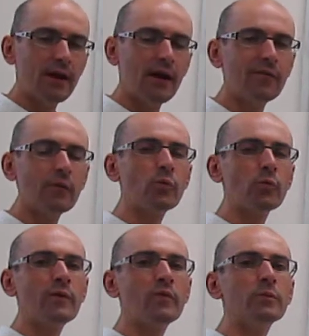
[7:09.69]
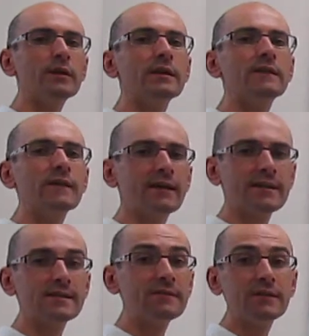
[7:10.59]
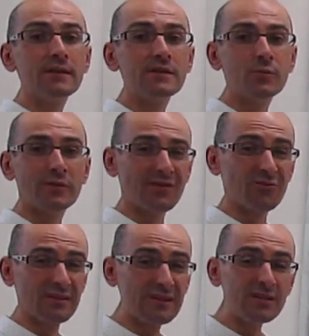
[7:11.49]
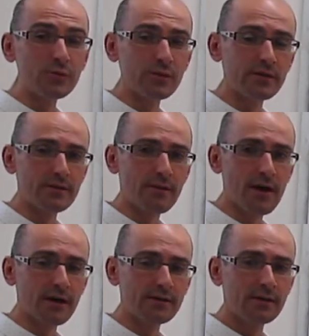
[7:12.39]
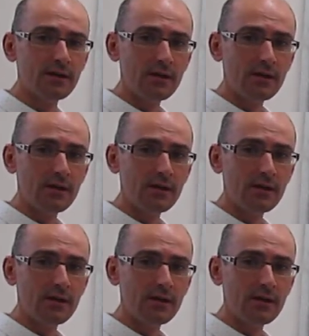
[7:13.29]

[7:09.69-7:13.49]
and they would rather be in the gas phase where they don't need to interact.